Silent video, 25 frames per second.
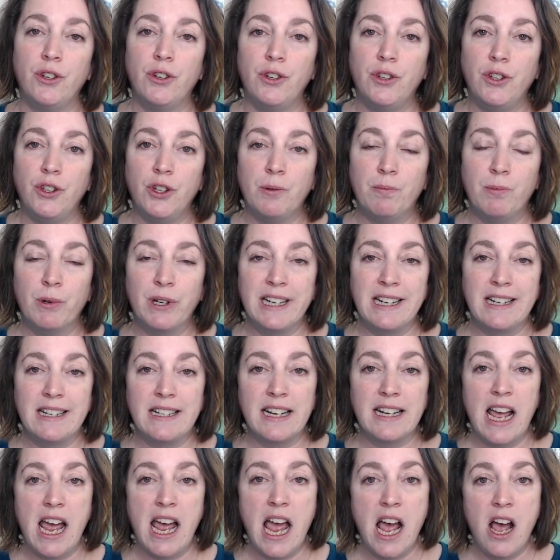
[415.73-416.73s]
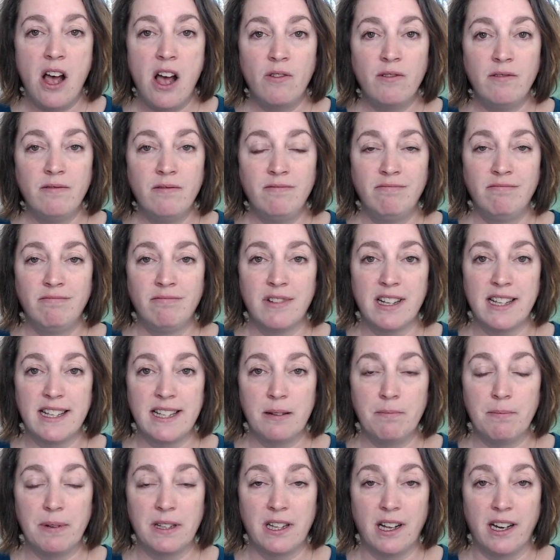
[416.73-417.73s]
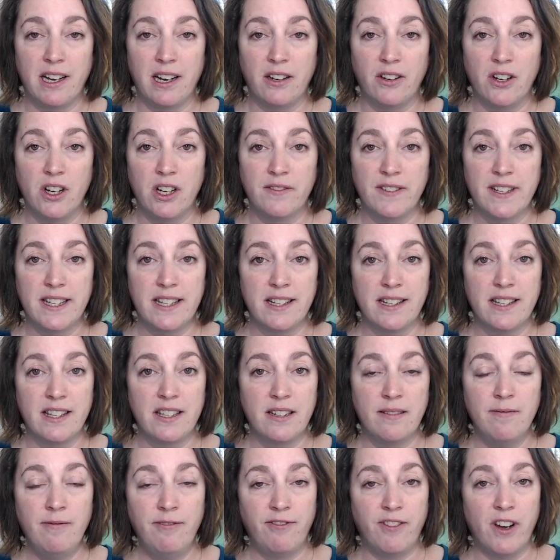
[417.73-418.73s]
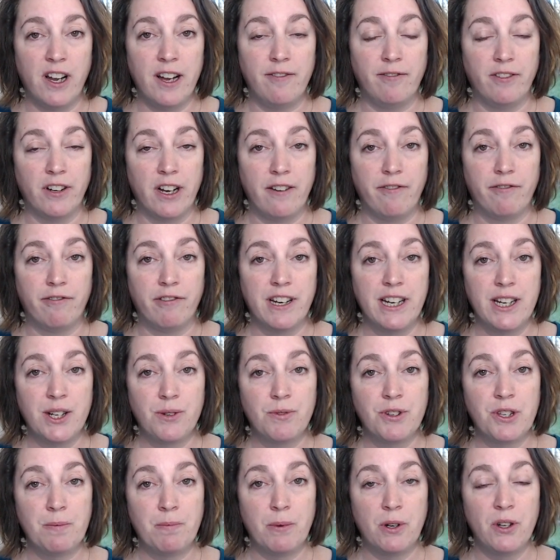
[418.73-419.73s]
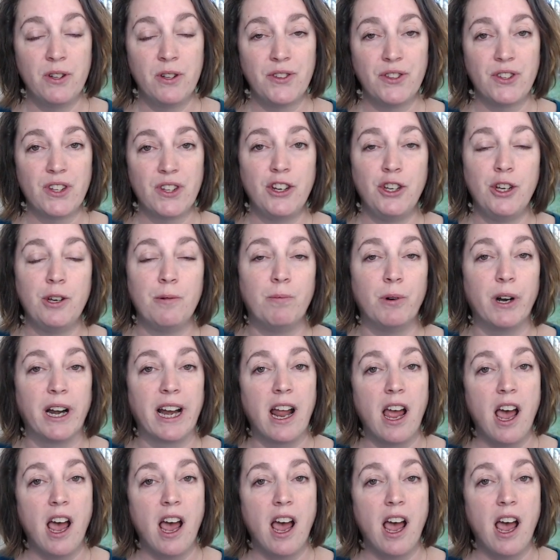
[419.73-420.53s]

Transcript: You bring down the sympathetic nervous system, fight, flight, freeze response, and you bring